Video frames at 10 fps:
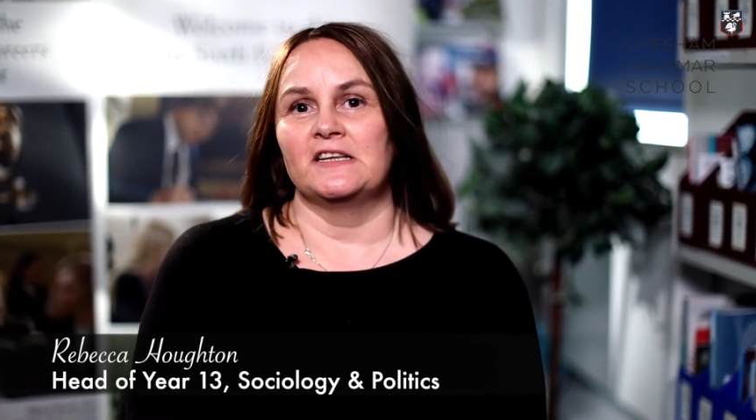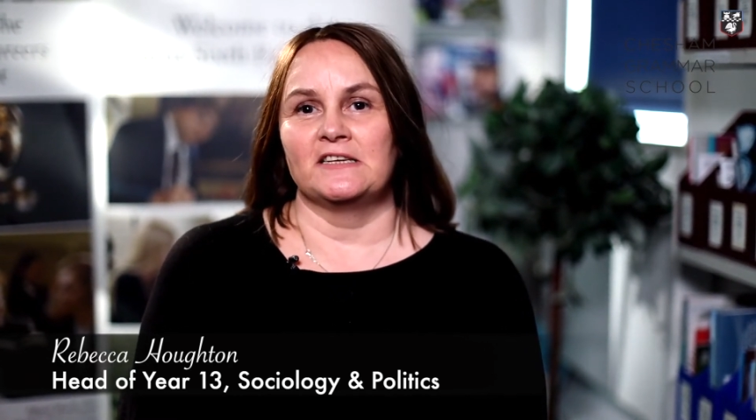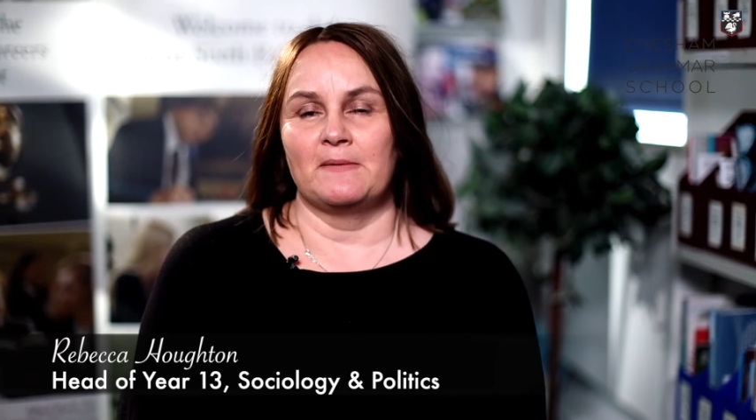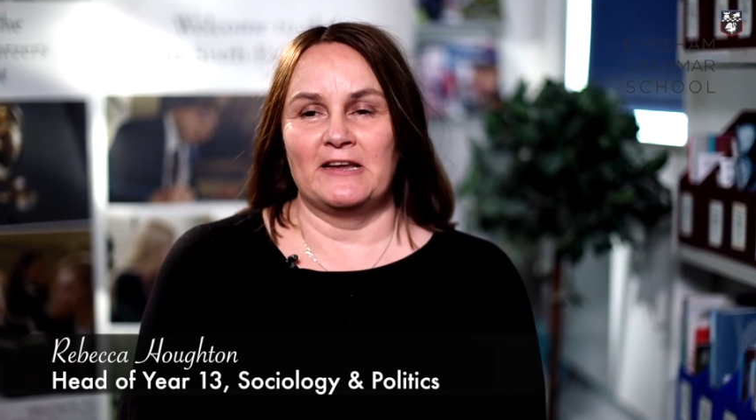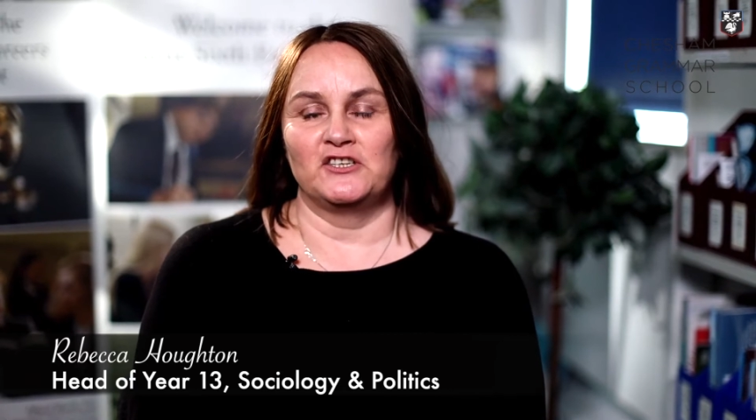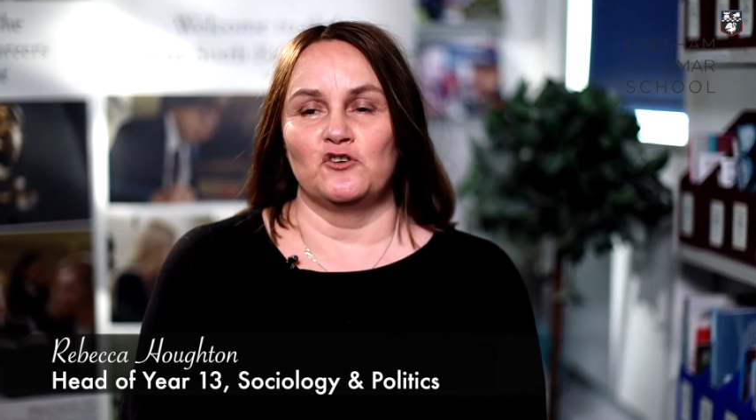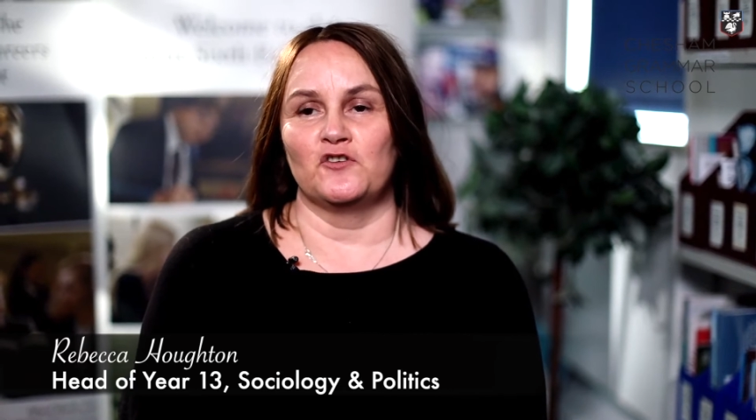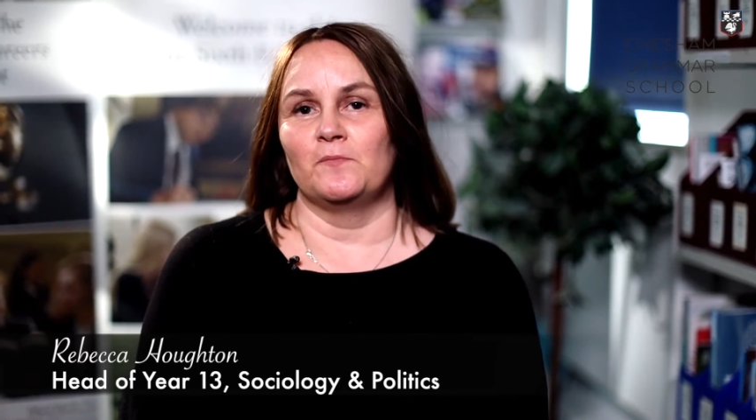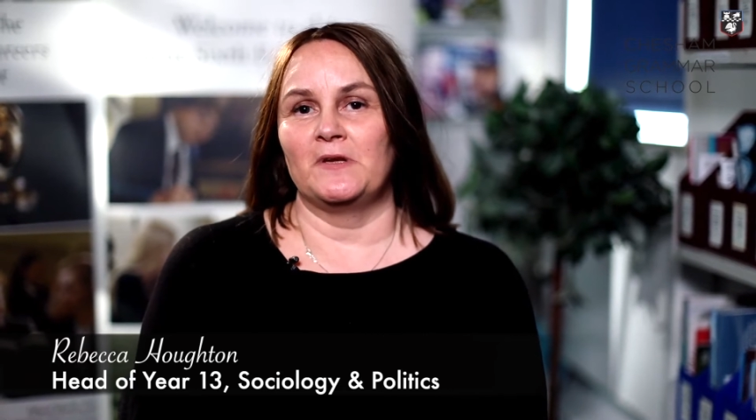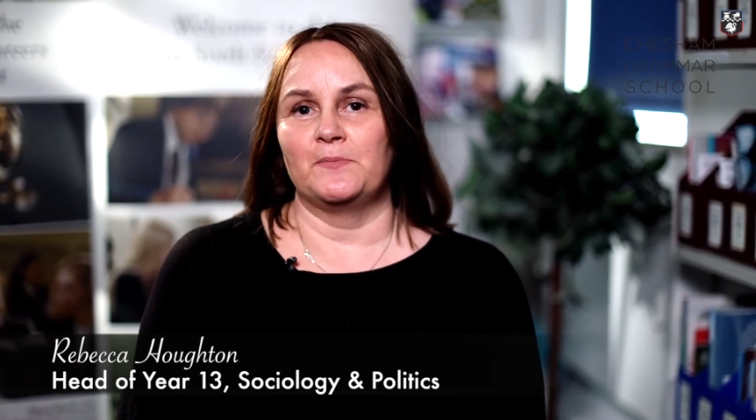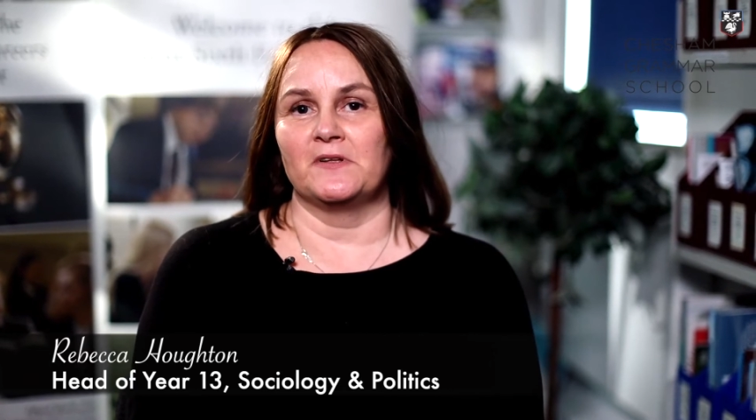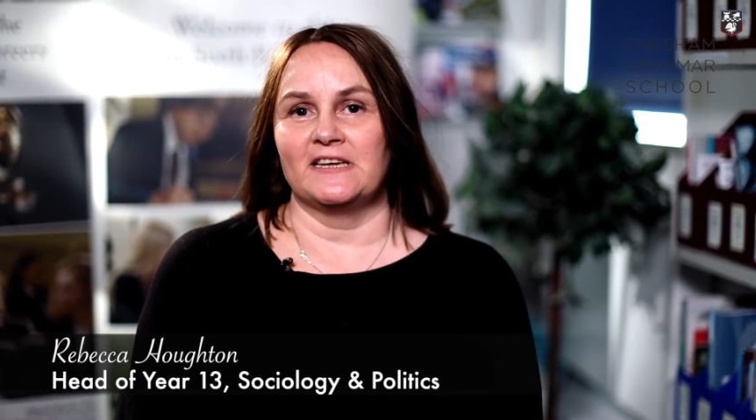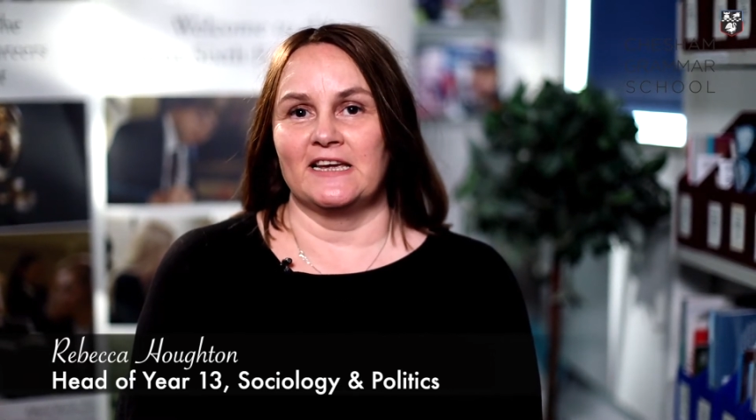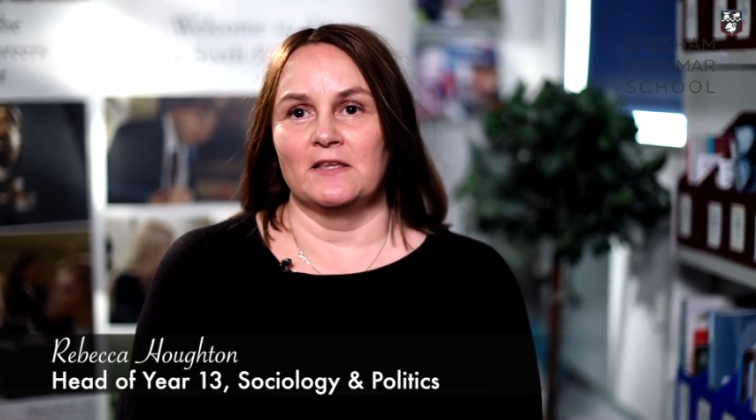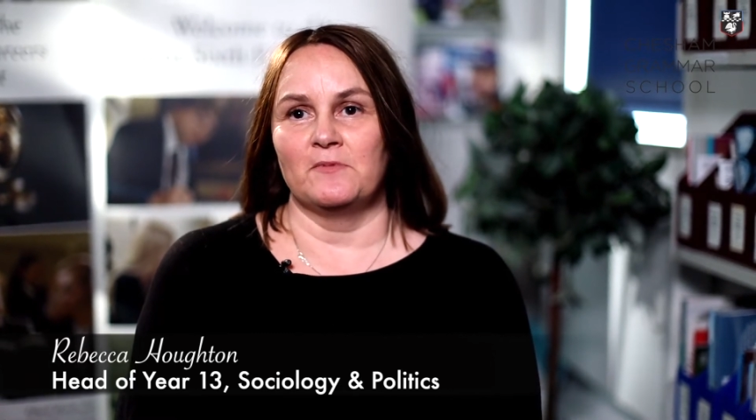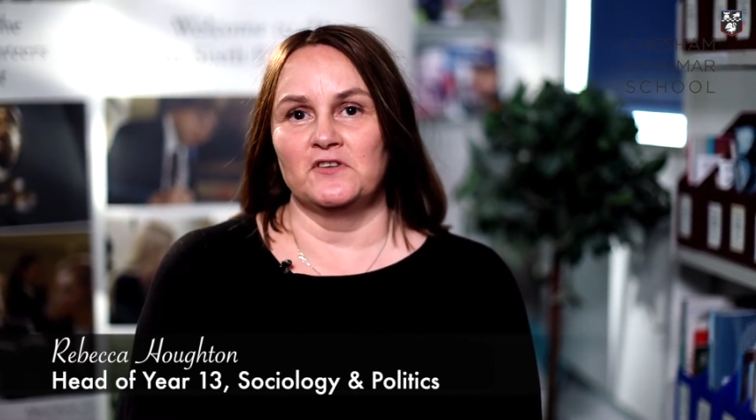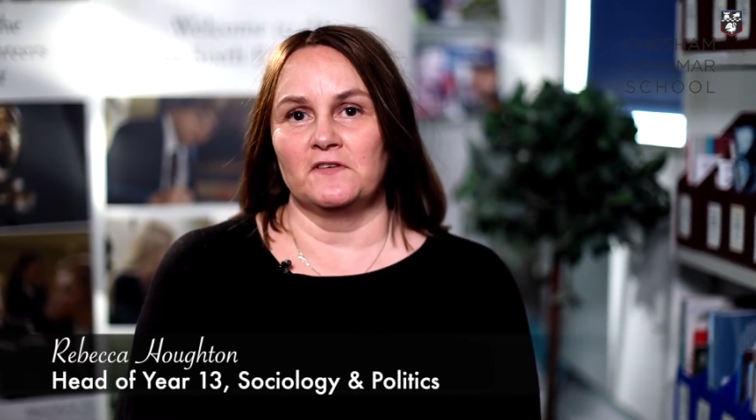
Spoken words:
to make sure that people take the most